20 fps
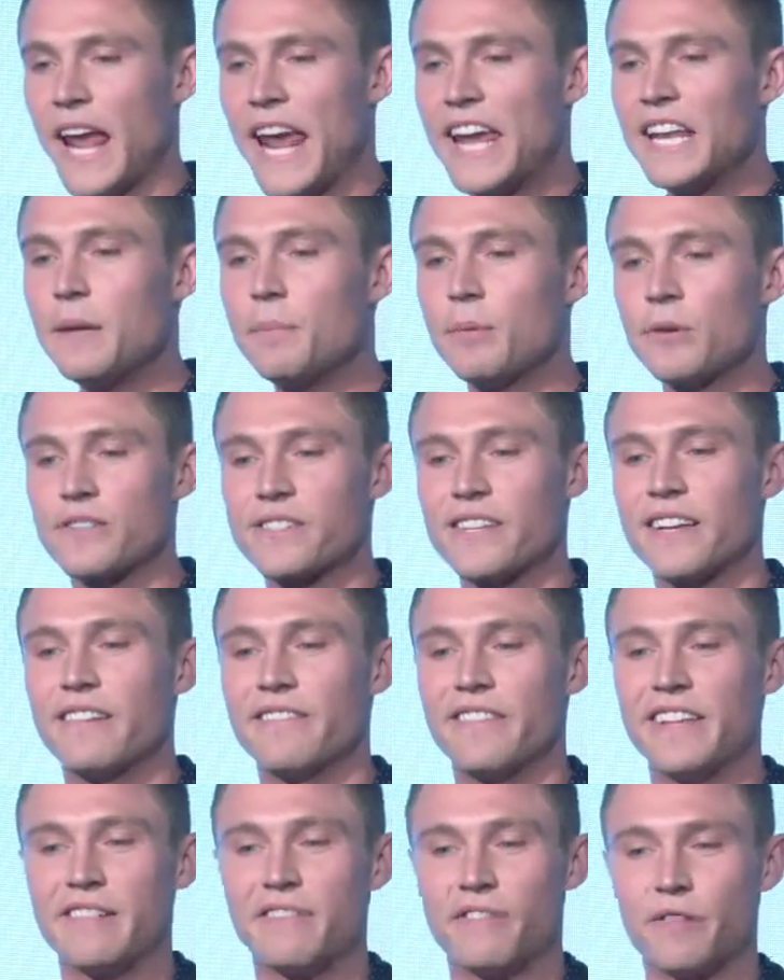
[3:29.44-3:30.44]
80%
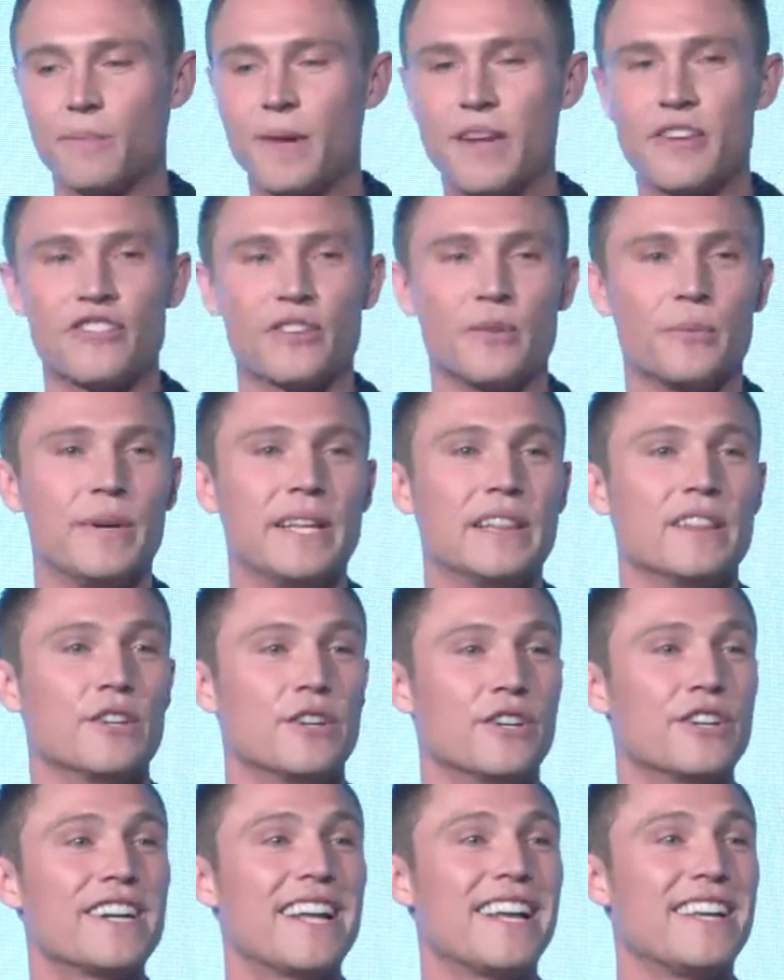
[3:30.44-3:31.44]
of the information we
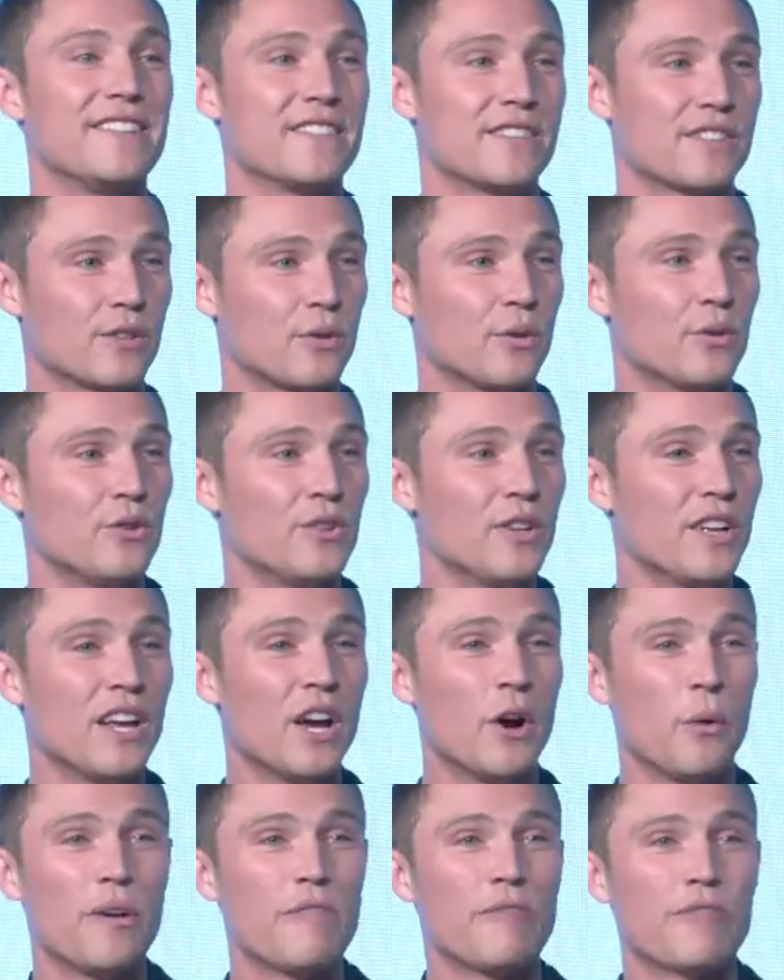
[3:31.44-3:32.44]
learn in school,
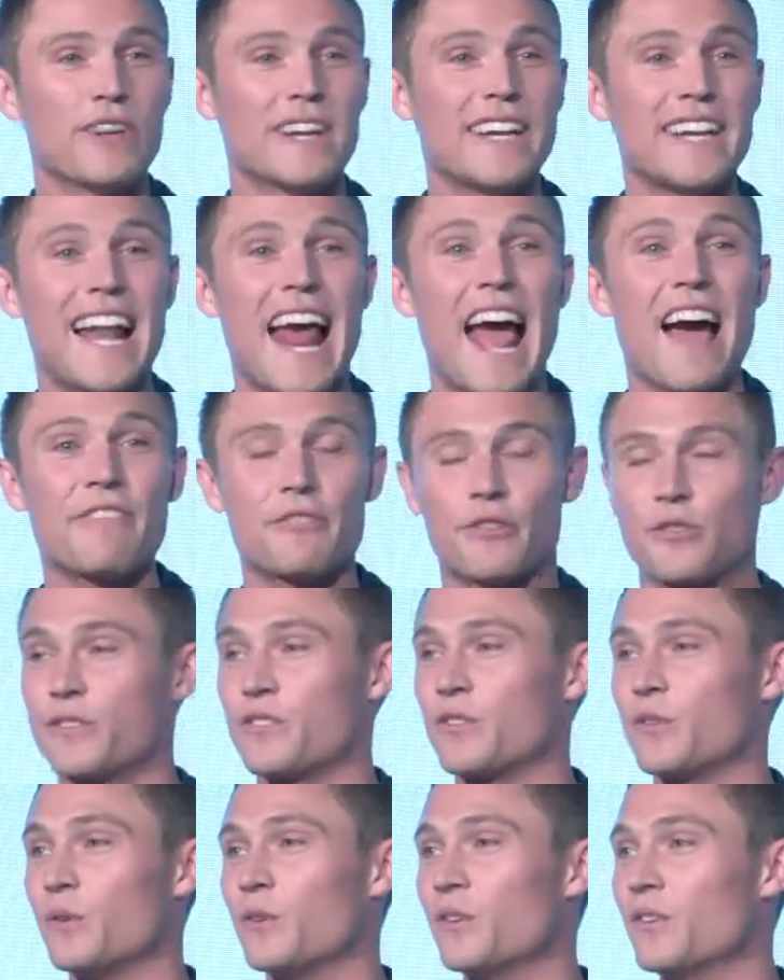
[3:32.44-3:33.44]
we forget after
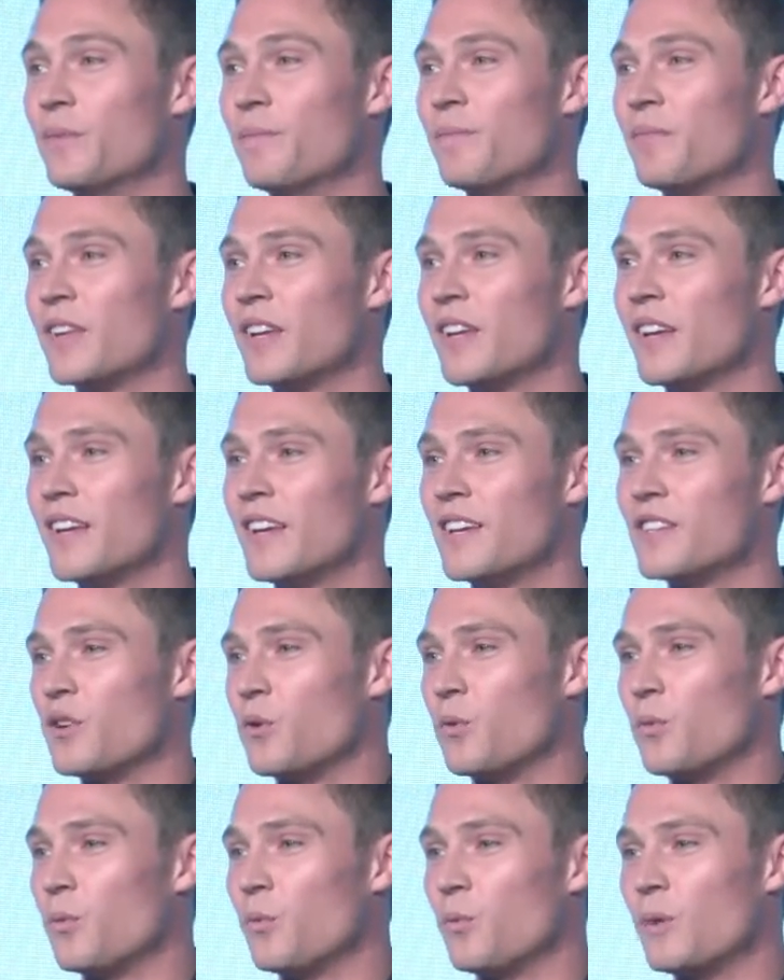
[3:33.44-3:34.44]
school.
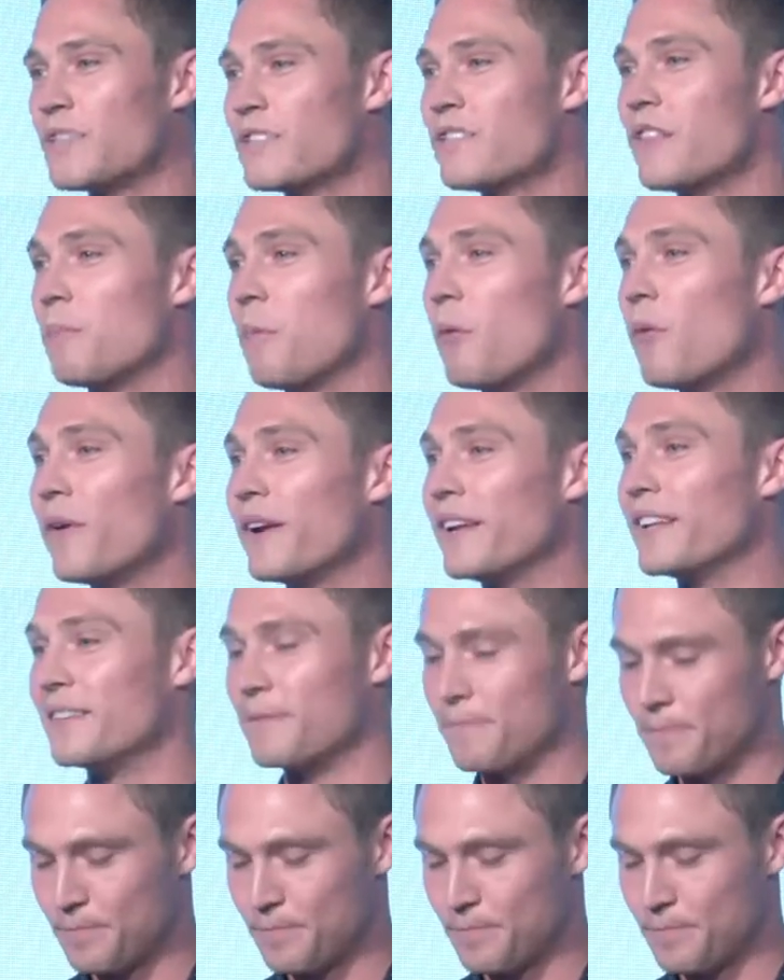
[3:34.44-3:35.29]
So what's the point?